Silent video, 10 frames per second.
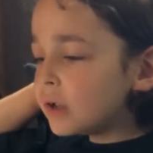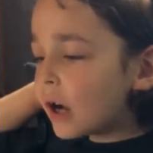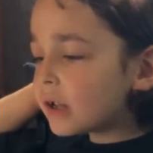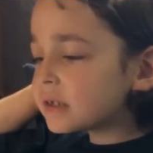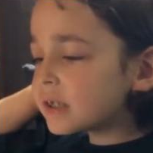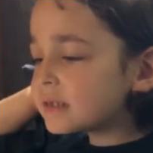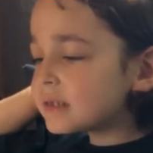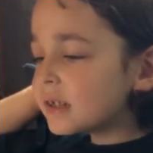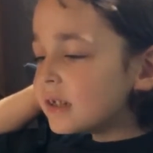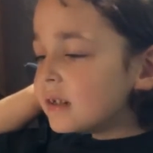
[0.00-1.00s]
not
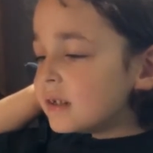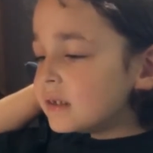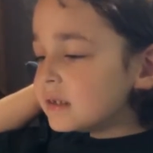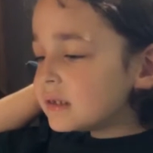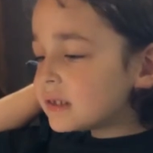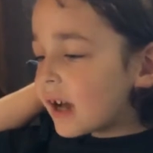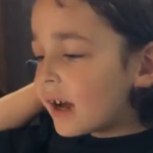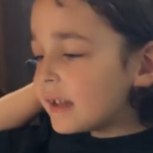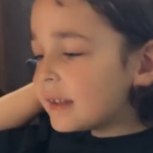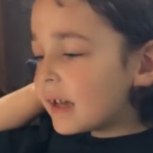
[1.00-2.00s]

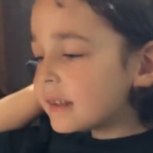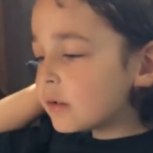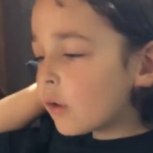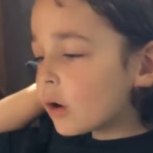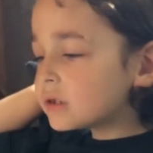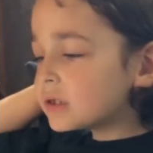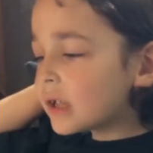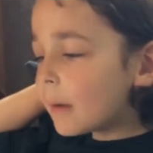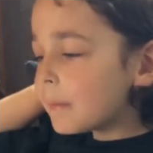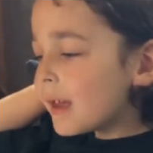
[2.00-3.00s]
decide that there are
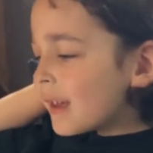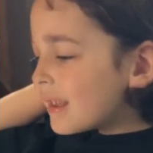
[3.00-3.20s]
some